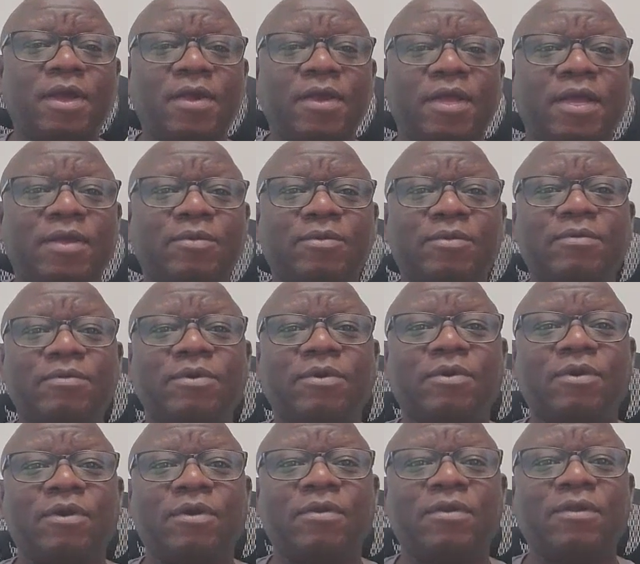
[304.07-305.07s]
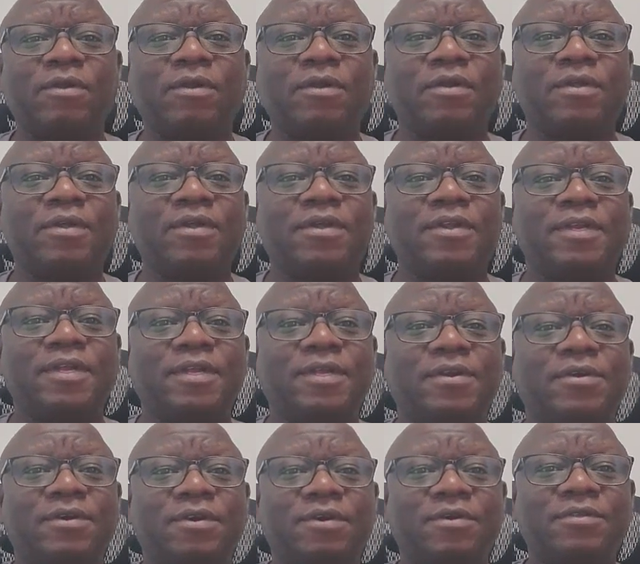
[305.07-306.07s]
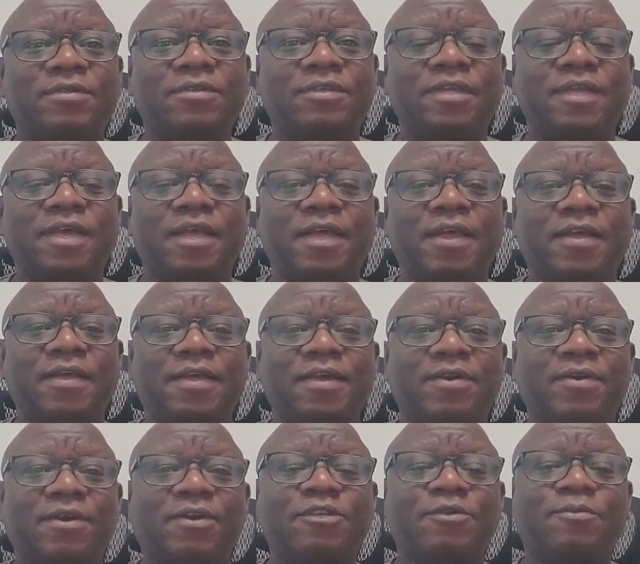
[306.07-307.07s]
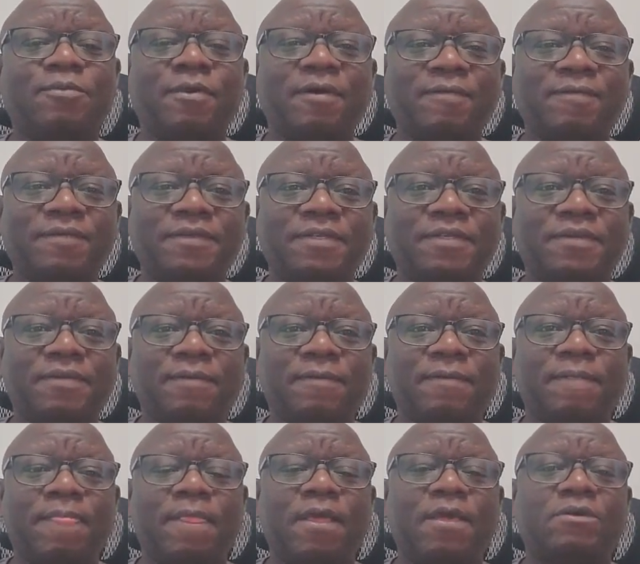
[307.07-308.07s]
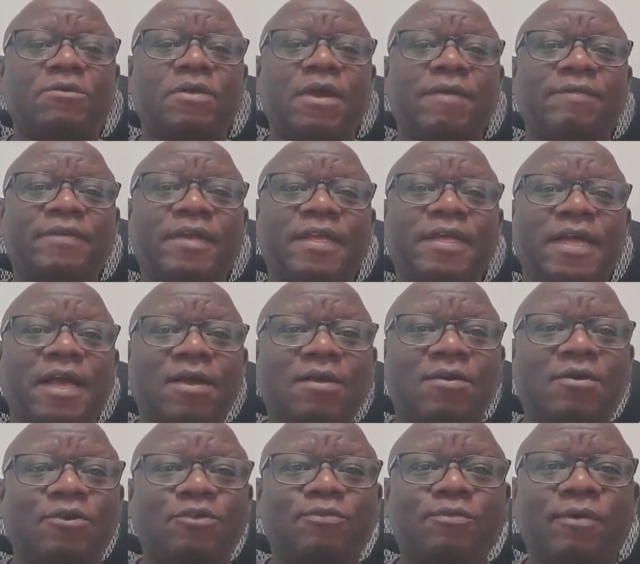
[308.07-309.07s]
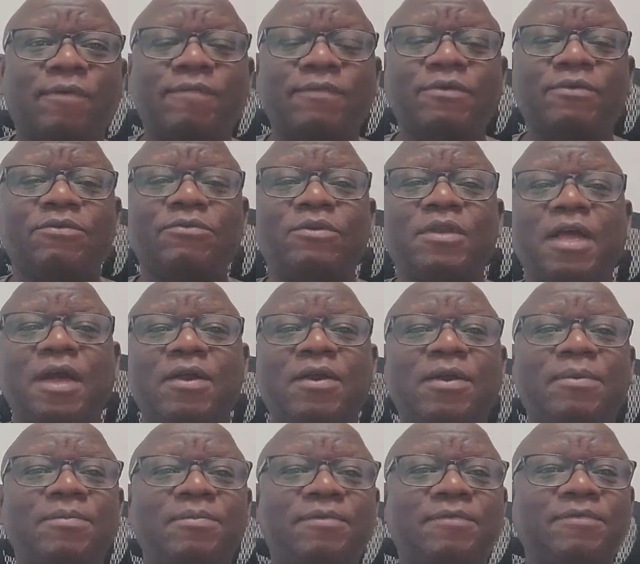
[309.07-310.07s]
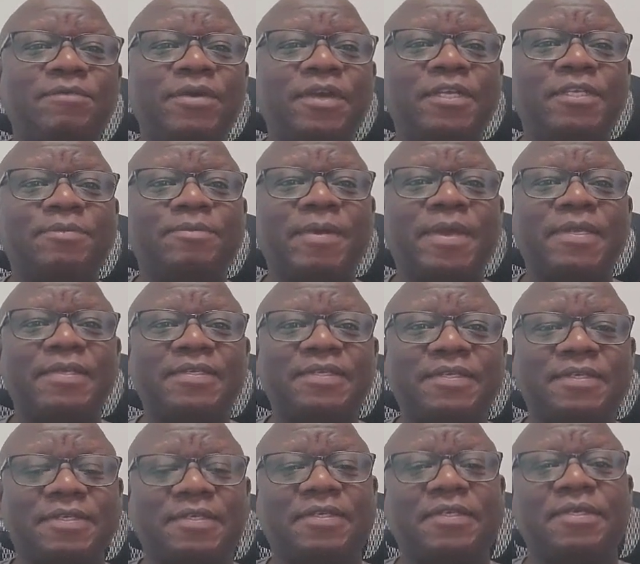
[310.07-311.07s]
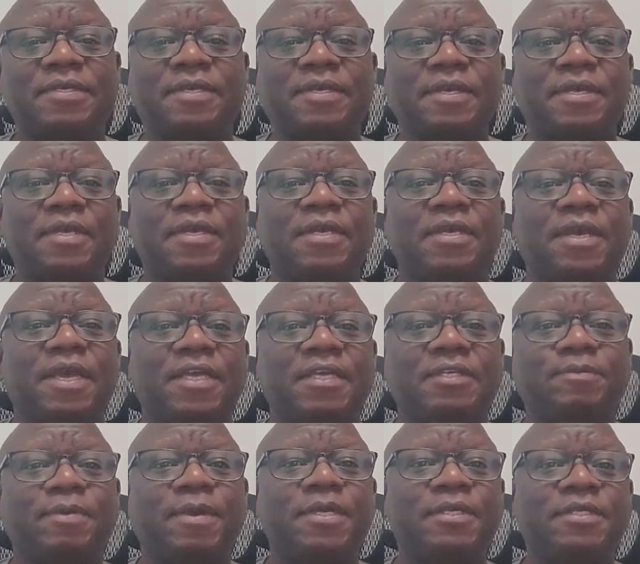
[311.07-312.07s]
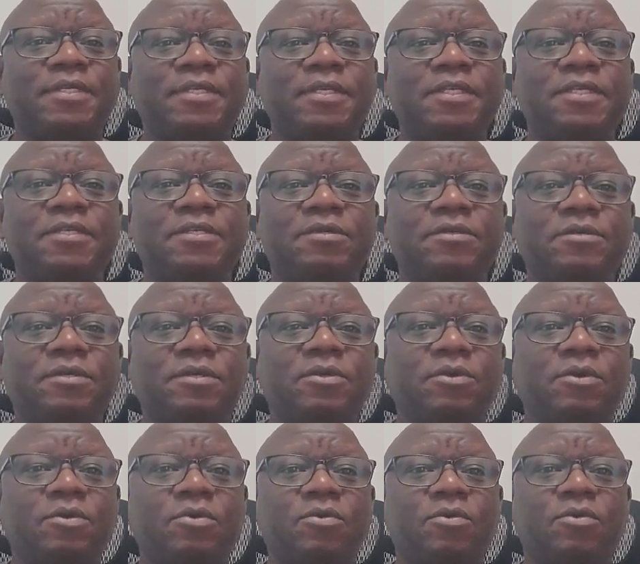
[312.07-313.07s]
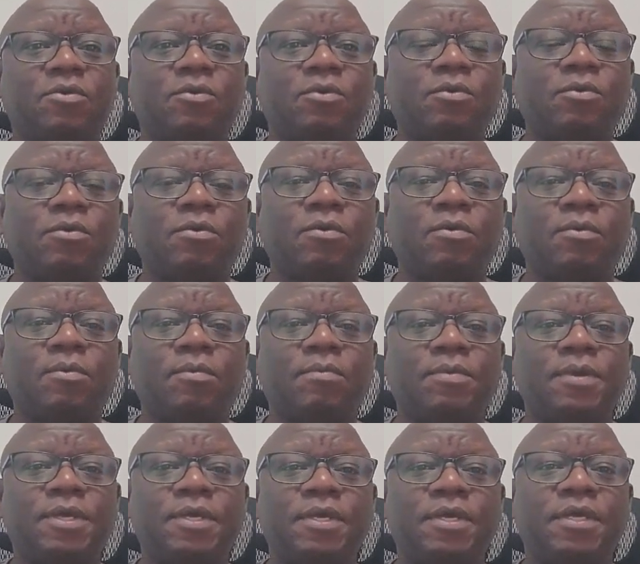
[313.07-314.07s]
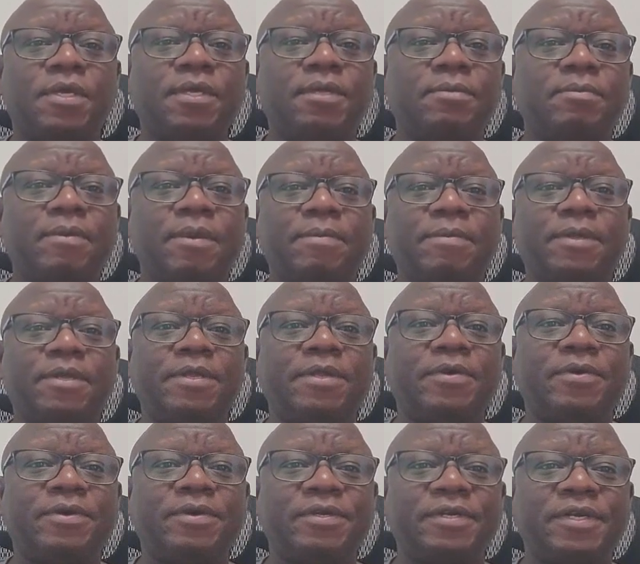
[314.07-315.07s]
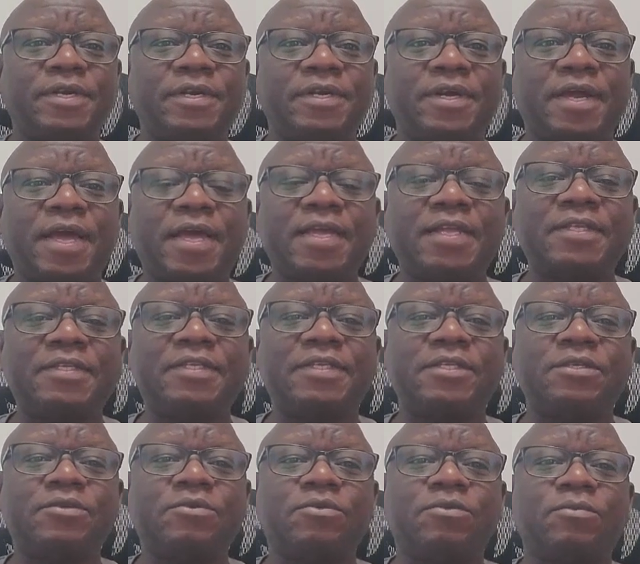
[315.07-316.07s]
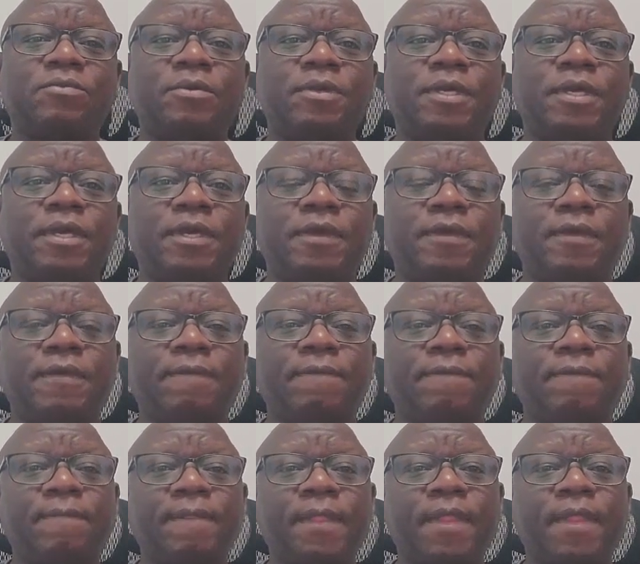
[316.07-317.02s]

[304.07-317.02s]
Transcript: now get what we call the gross profit. So after that gross profit, you now remove your expenses. Expenses, could be maybe the rent, it could be